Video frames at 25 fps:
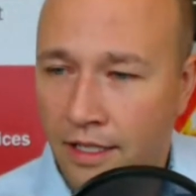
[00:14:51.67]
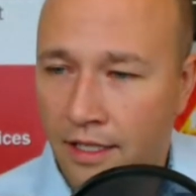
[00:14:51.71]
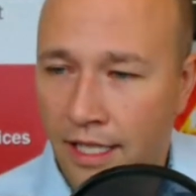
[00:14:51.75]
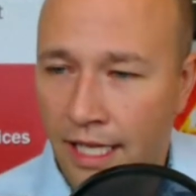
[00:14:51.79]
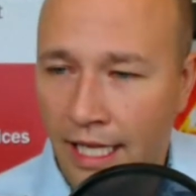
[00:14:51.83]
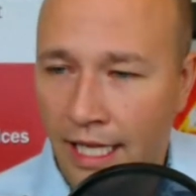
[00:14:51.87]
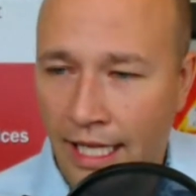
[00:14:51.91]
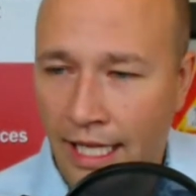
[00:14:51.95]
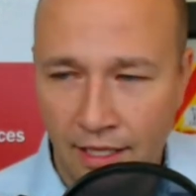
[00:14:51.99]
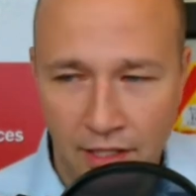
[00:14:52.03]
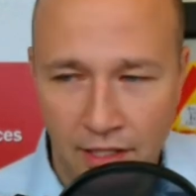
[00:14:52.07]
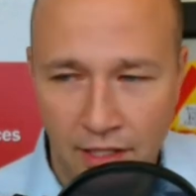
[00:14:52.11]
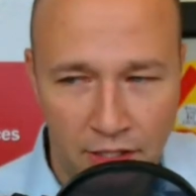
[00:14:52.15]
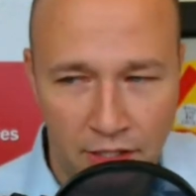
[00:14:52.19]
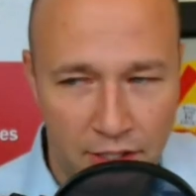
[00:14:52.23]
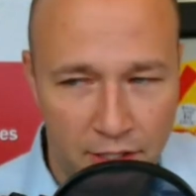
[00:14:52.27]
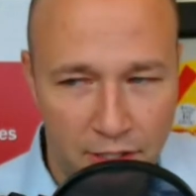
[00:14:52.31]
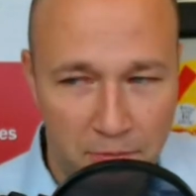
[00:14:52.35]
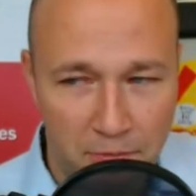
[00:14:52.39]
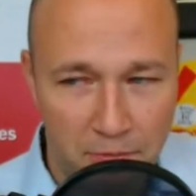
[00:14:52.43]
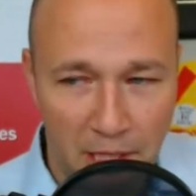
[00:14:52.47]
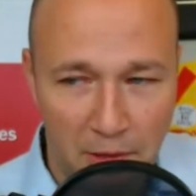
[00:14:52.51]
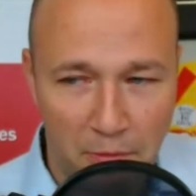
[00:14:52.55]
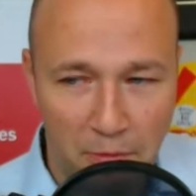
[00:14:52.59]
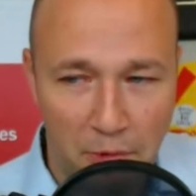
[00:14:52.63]
Hilliard
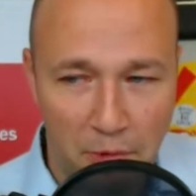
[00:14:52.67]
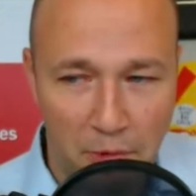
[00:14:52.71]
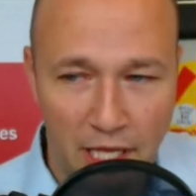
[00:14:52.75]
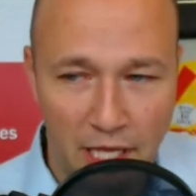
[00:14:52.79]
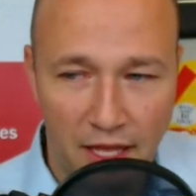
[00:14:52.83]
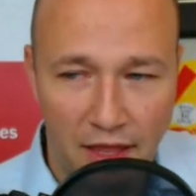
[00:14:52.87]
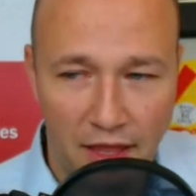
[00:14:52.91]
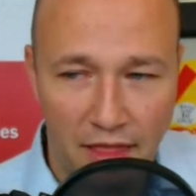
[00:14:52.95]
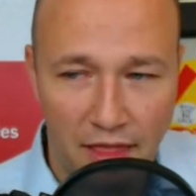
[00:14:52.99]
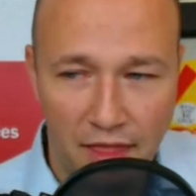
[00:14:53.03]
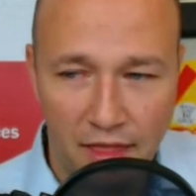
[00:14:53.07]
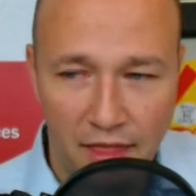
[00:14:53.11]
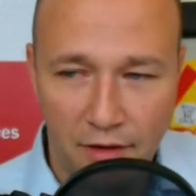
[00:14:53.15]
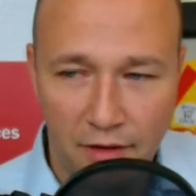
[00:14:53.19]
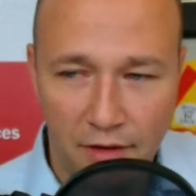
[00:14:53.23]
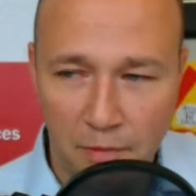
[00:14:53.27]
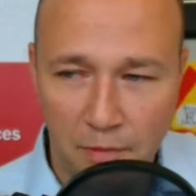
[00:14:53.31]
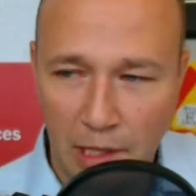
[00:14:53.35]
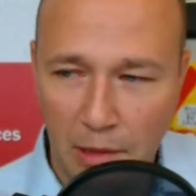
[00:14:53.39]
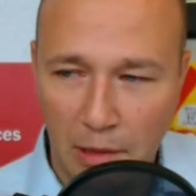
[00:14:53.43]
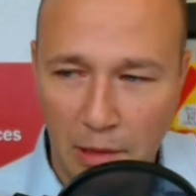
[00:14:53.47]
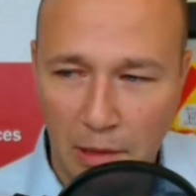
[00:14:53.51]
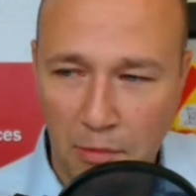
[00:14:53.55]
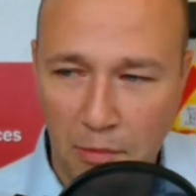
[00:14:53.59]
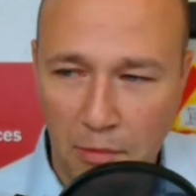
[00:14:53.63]

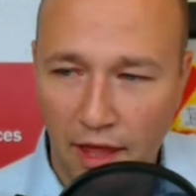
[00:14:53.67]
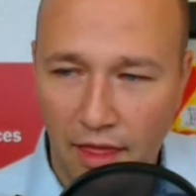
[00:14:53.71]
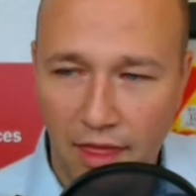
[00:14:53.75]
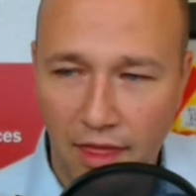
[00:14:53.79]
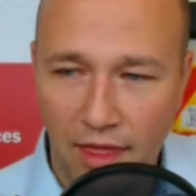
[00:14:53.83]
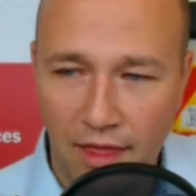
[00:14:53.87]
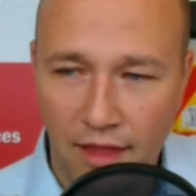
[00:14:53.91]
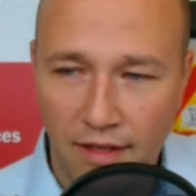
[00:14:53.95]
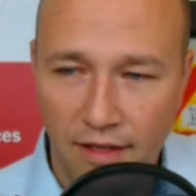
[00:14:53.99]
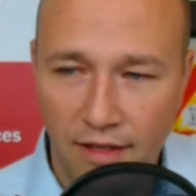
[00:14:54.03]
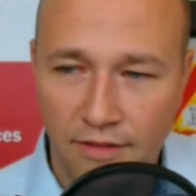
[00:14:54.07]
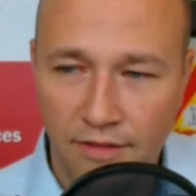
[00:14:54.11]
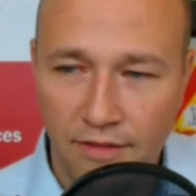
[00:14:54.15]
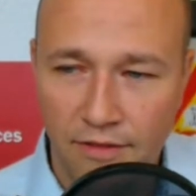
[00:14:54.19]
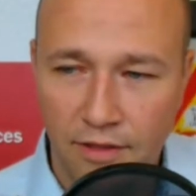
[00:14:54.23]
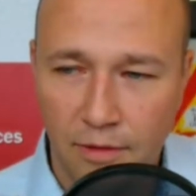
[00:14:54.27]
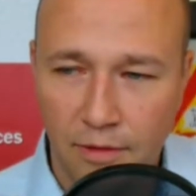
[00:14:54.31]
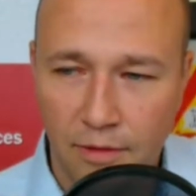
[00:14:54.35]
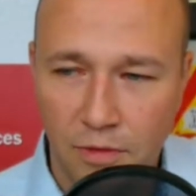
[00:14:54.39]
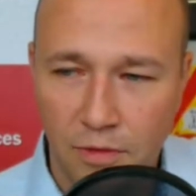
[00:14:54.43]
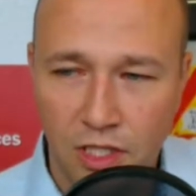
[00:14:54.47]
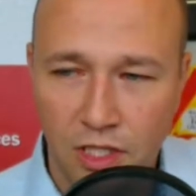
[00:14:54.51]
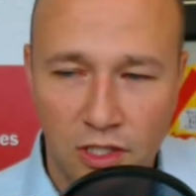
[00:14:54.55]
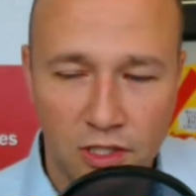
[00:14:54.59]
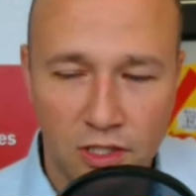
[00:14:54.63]
Macbeth
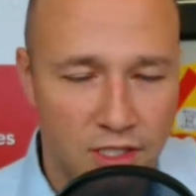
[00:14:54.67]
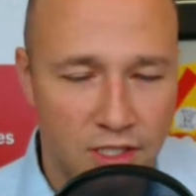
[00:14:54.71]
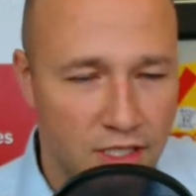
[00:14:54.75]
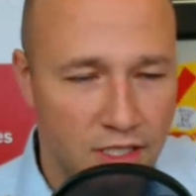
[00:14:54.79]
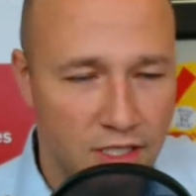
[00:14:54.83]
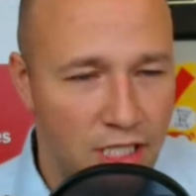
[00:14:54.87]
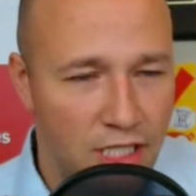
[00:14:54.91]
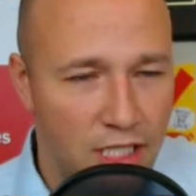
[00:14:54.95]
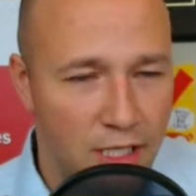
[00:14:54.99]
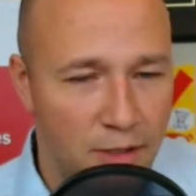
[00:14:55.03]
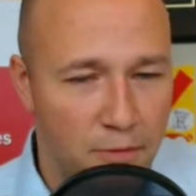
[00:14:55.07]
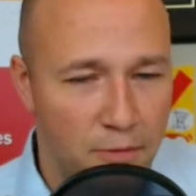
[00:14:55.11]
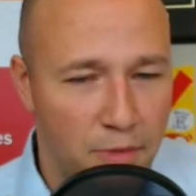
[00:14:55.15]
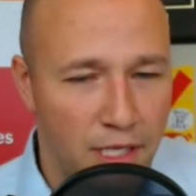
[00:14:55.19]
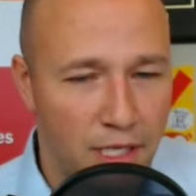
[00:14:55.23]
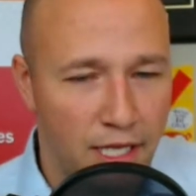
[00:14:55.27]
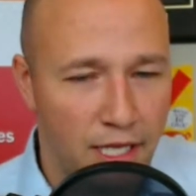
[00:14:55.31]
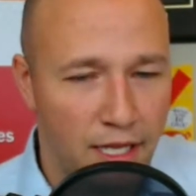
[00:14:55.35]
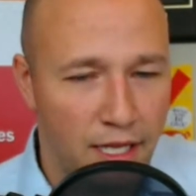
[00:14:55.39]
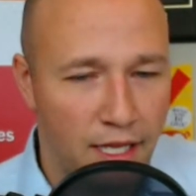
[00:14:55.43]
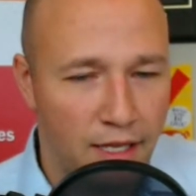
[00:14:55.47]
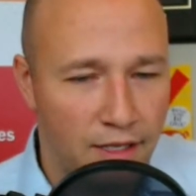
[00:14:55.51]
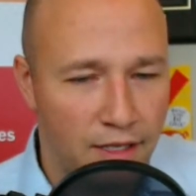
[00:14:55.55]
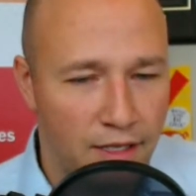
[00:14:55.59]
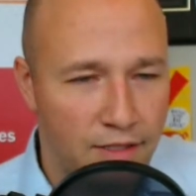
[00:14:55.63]
from Richardson
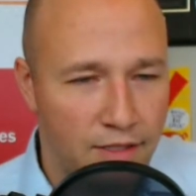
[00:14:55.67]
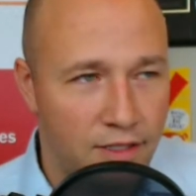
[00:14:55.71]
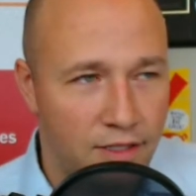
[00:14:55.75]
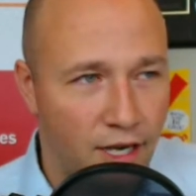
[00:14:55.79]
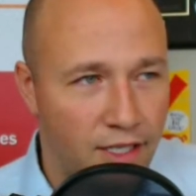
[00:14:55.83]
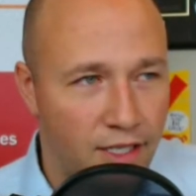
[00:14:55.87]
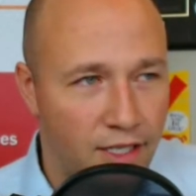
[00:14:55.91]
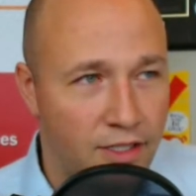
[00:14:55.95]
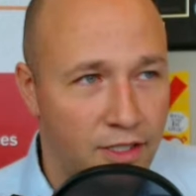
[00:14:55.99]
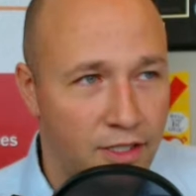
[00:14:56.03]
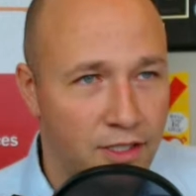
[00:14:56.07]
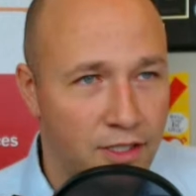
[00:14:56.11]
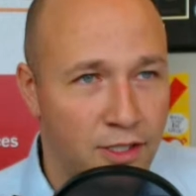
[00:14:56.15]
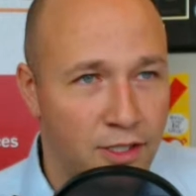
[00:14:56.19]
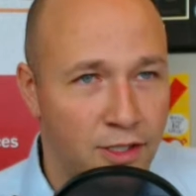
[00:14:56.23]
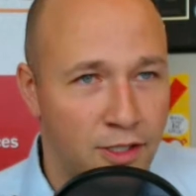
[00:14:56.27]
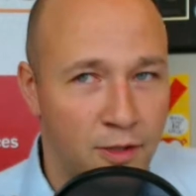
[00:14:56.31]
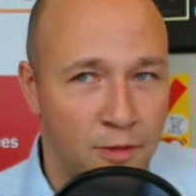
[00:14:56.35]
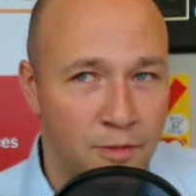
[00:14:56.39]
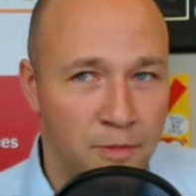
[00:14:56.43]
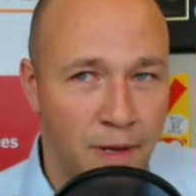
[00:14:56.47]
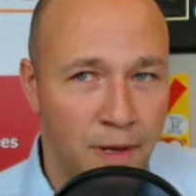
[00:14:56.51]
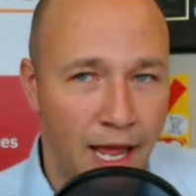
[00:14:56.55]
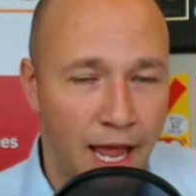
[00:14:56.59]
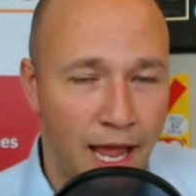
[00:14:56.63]
GMP, Dr.
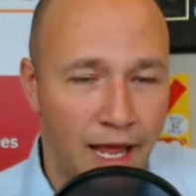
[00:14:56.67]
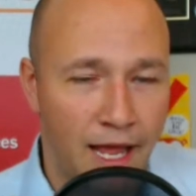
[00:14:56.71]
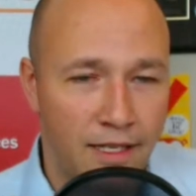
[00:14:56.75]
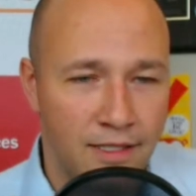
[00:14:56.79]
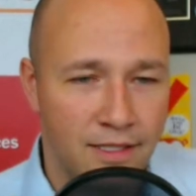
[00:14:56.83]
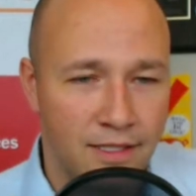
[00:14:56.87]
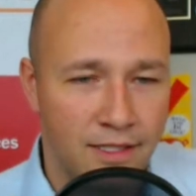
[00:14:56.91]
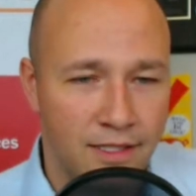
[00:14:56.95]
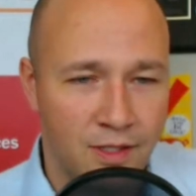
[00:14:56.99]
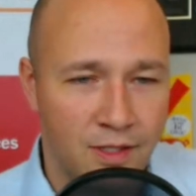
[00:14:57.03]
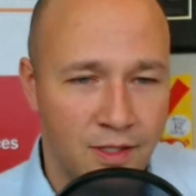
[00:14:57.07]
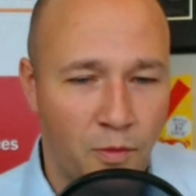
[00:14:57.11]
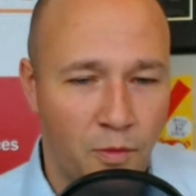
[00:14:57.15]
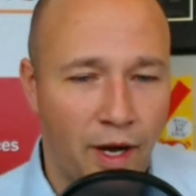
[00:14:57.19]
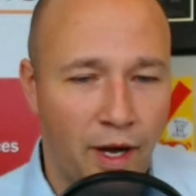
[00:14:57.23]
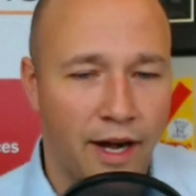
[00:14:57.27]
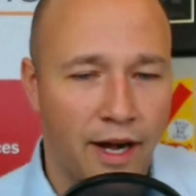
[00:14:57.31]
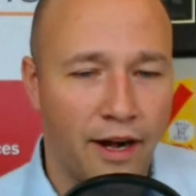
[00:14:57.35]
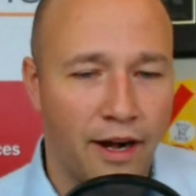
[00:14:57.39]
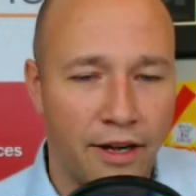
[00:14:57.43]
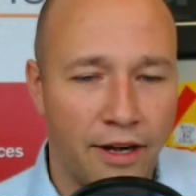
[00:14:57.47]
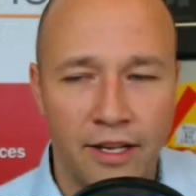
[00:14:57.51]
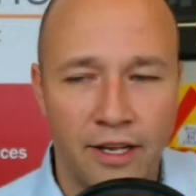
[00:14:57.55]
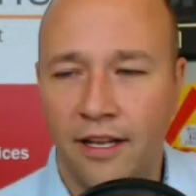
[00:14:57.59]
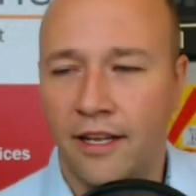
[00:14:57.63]
Doom
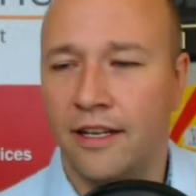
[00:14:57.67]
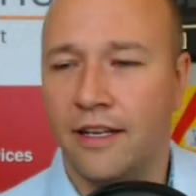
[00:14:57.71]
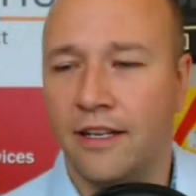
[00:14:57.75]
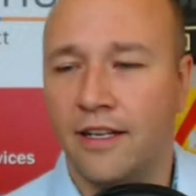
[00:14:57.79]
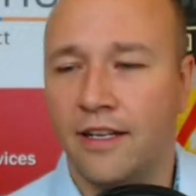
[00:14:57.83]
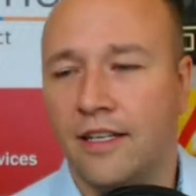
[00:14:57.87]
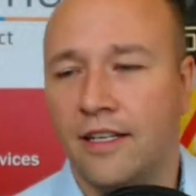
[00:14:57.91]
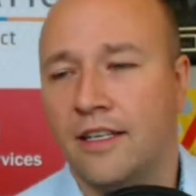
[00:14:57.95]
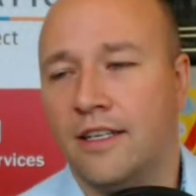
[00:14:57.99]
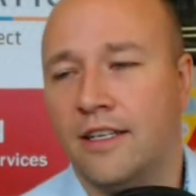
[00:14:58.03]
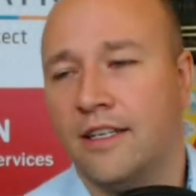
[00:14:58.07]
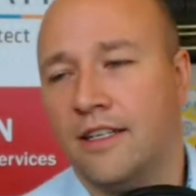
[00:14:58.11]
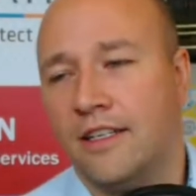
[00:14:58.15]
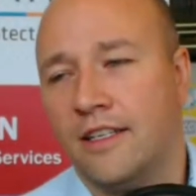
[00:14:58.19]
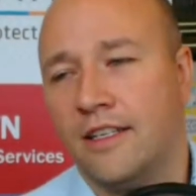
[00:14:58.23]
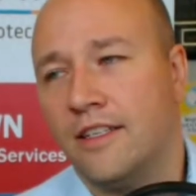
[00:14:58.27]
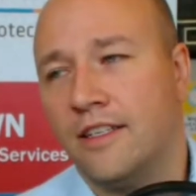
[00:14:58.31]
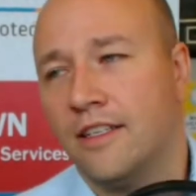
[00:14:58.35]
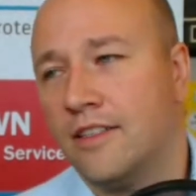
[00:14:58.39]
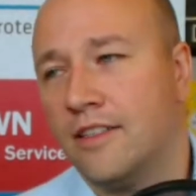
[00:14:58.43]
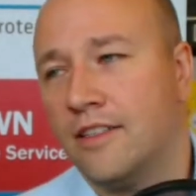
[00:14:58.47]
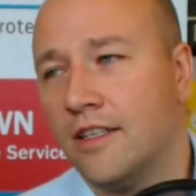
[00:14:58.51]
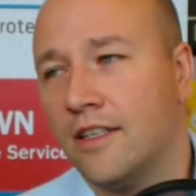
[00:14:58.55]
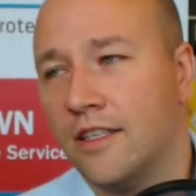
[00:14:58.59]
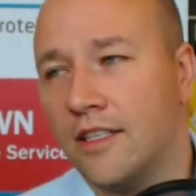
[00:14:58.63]
Squared
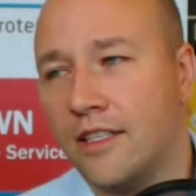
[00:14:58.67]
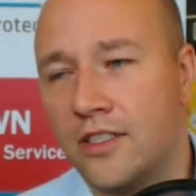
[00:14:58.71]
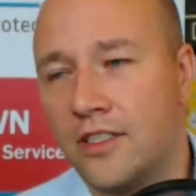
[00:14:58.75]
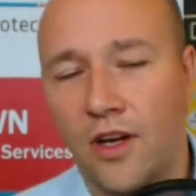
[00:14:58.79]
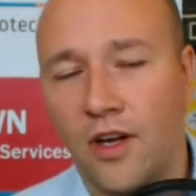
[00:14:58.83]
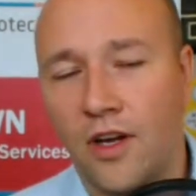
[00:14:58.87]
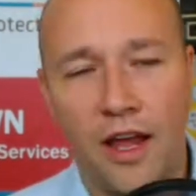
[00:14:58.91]
on the show.